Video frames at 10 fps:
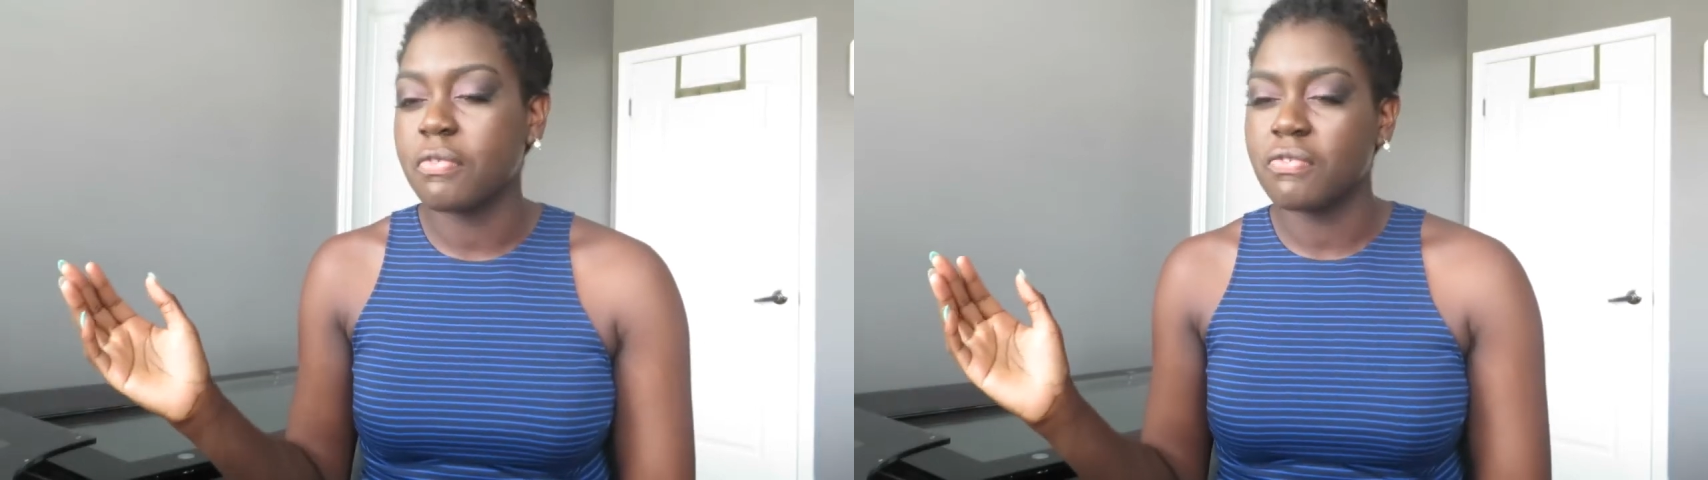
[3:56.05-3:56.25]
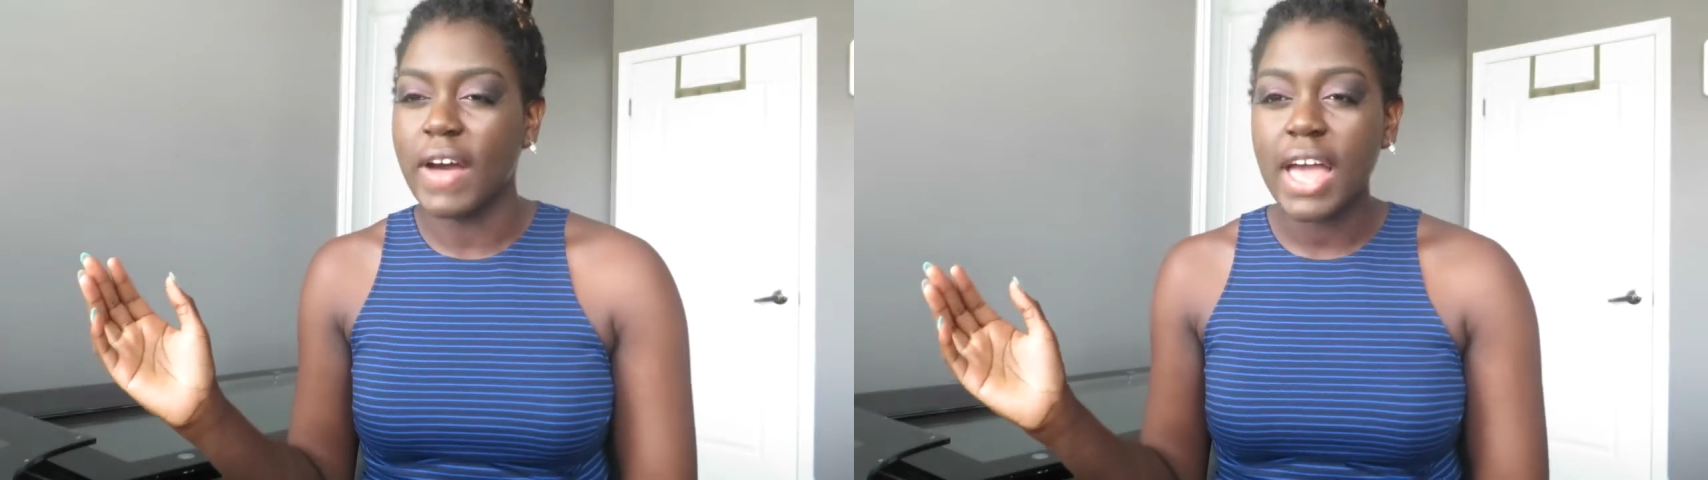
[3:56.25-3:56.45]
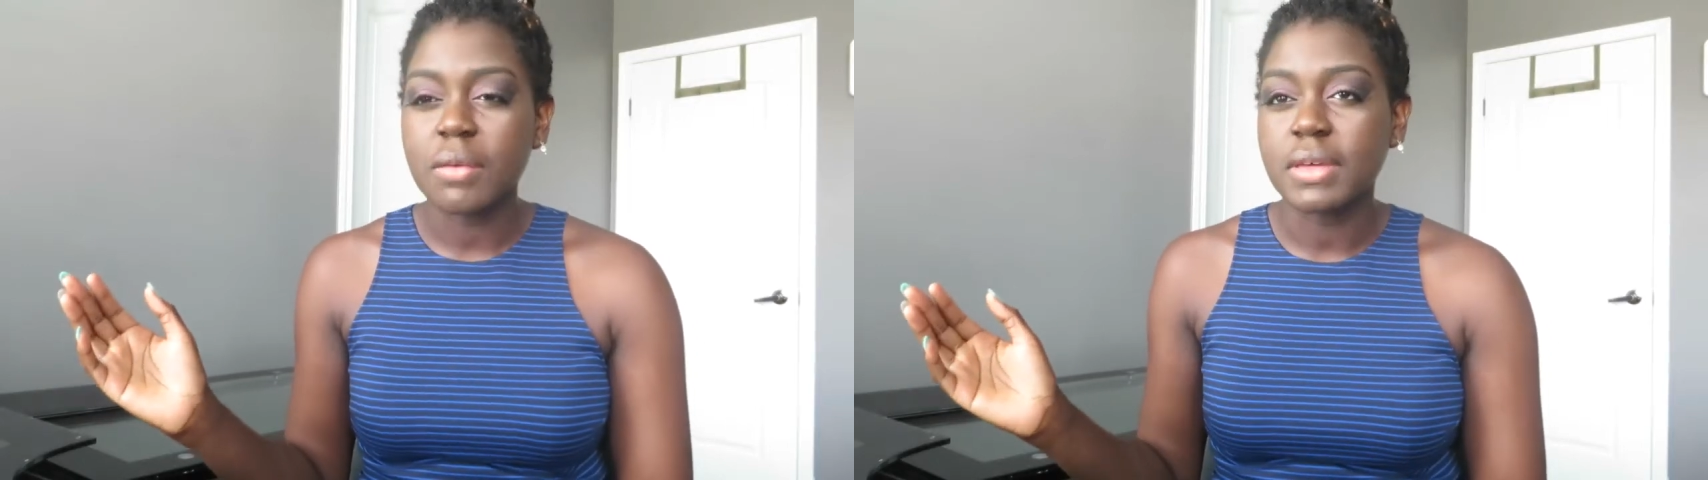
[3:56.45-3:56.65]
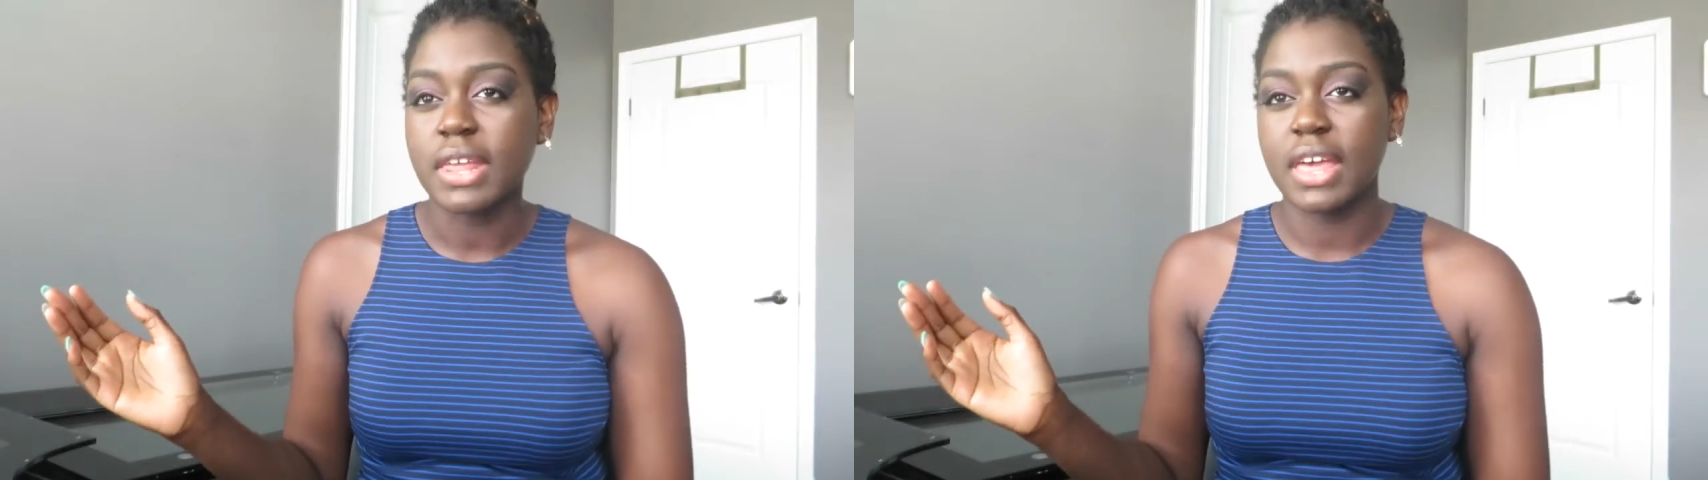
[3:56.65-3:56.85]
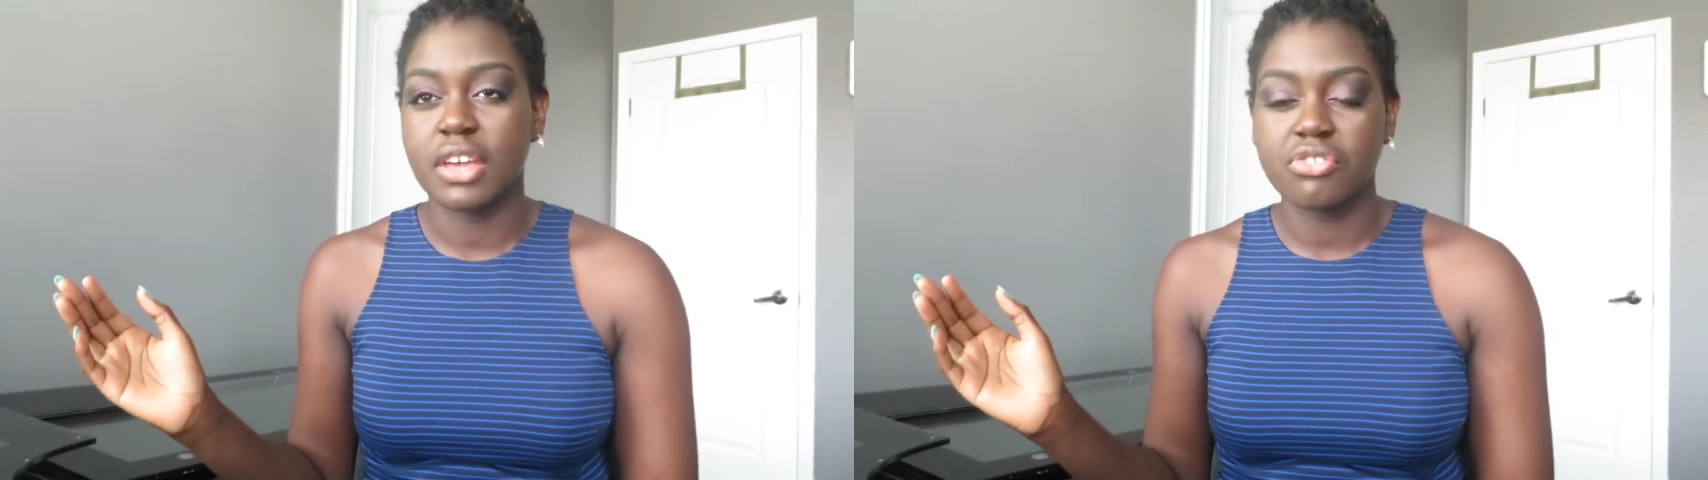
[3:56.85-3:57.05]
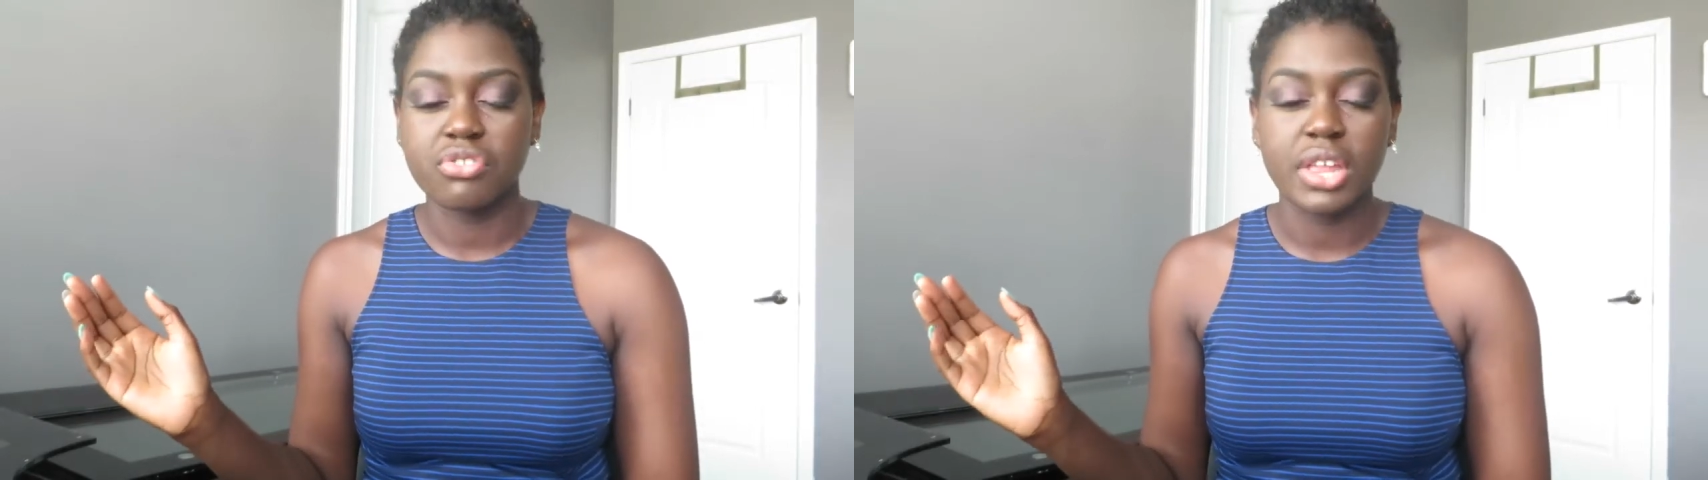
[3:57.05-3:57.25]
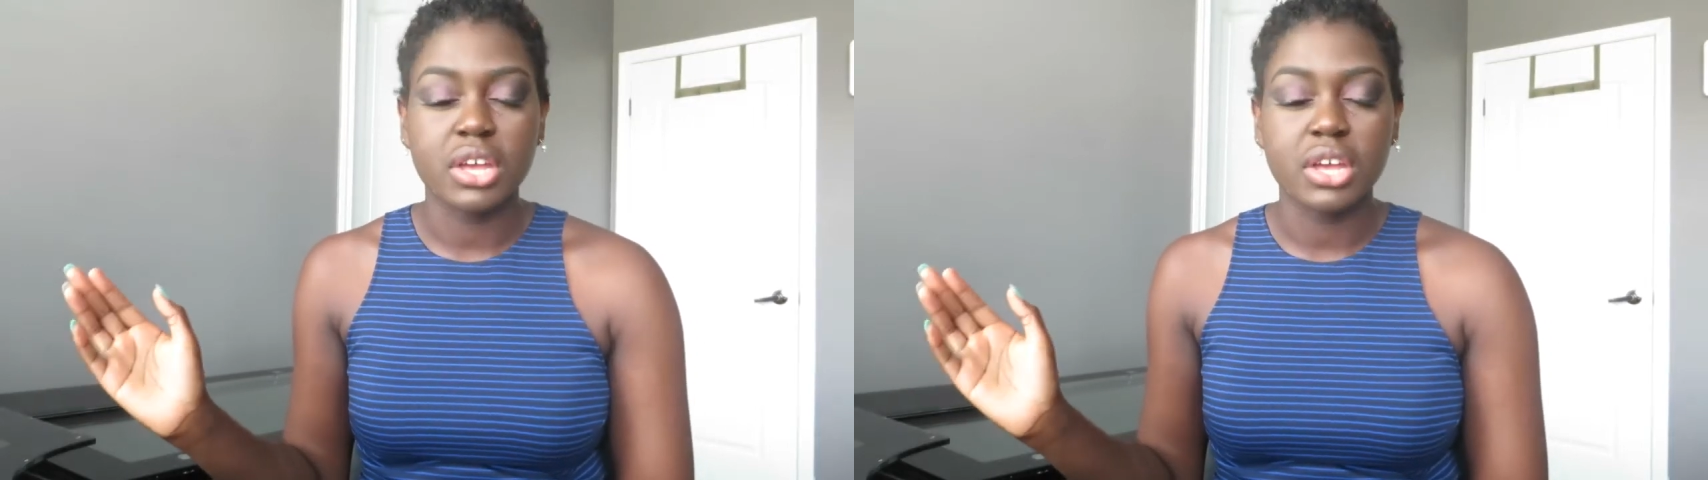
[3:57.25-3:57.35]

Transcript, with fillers: vibing ish.